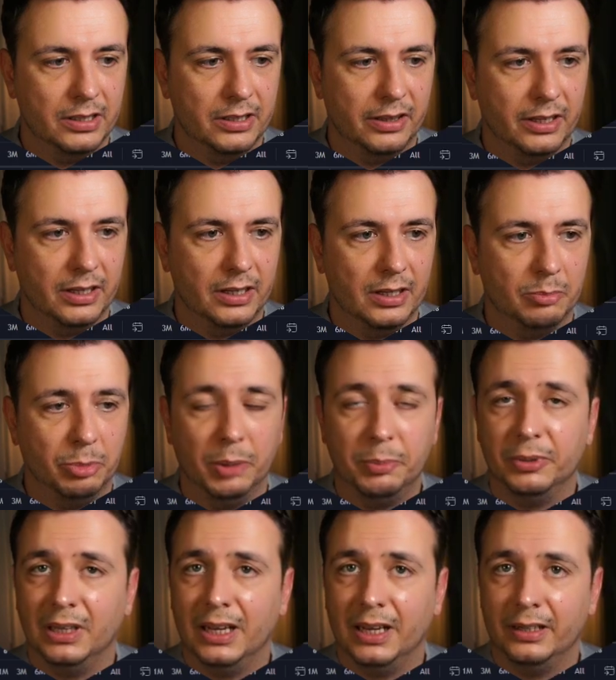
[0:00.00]
the
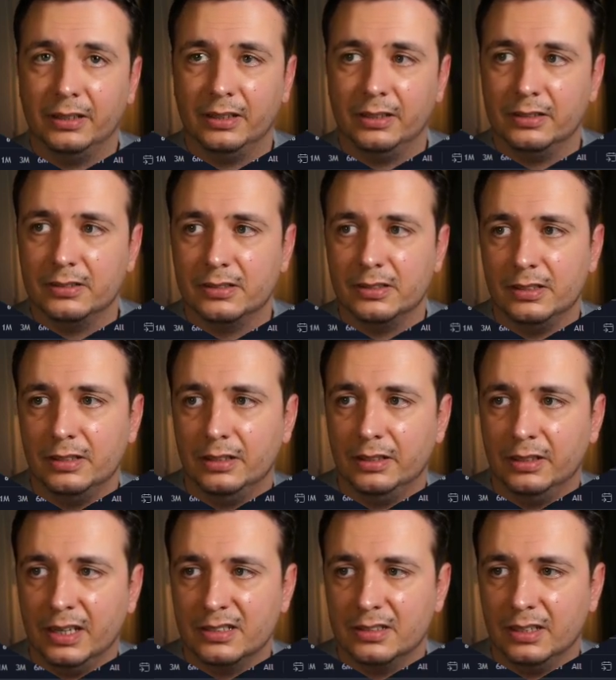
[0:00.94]
purple line is the
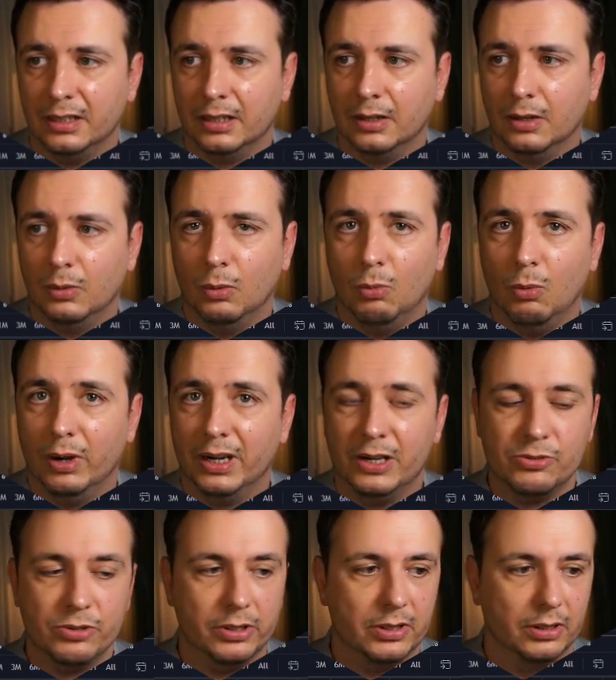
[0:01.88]
Nasdaq
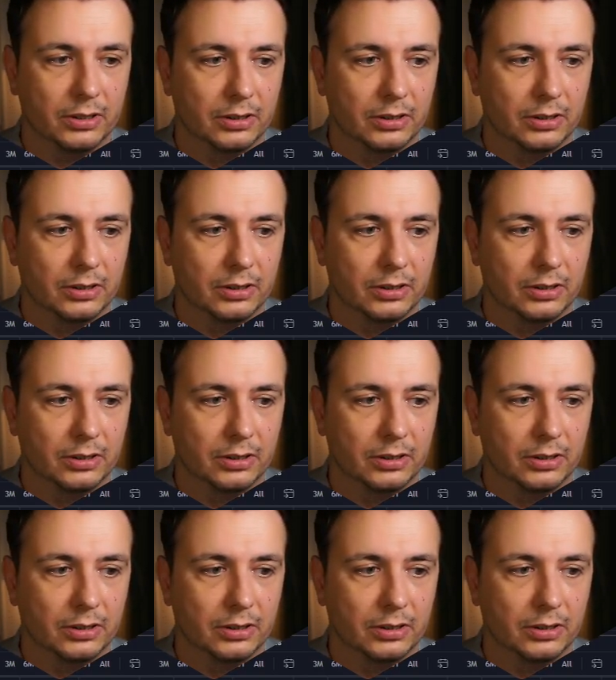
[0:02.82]
100,